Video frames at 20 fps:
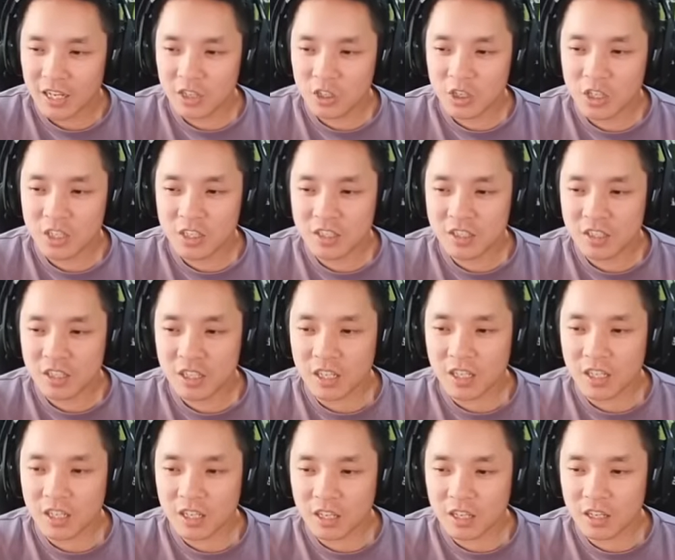You can
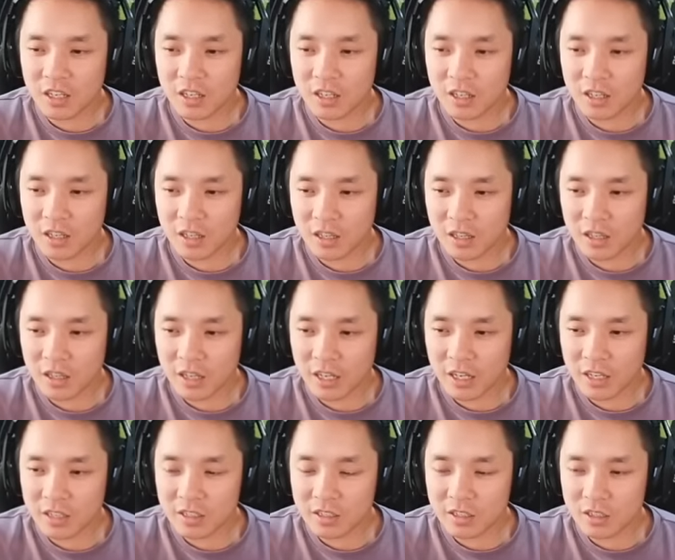see here
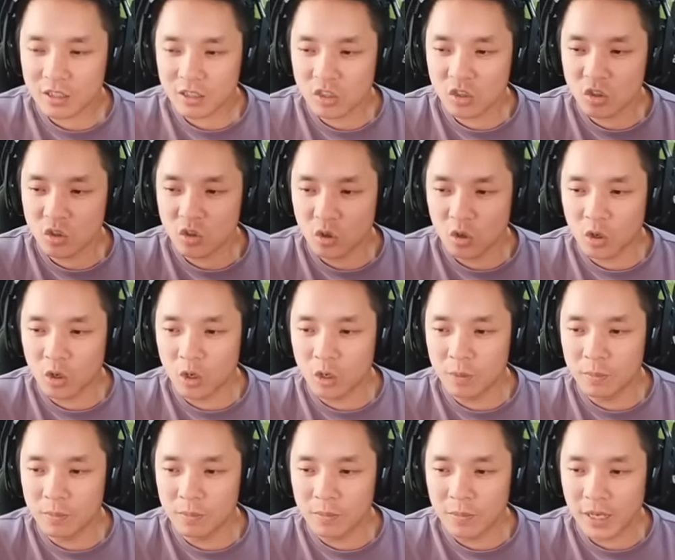that
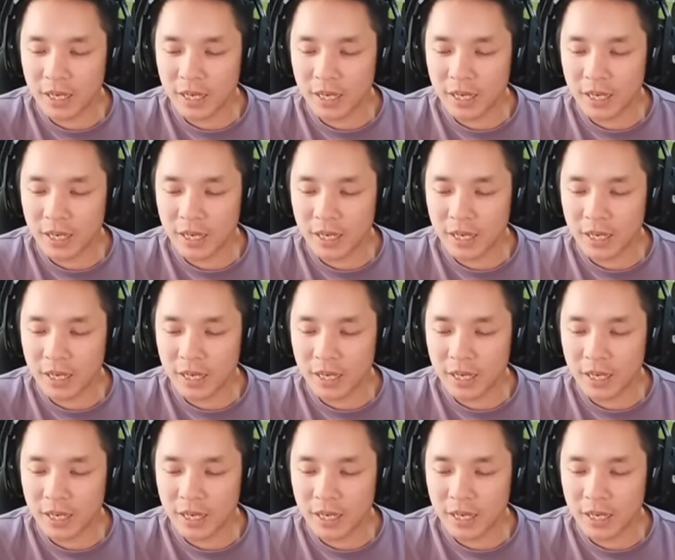Storm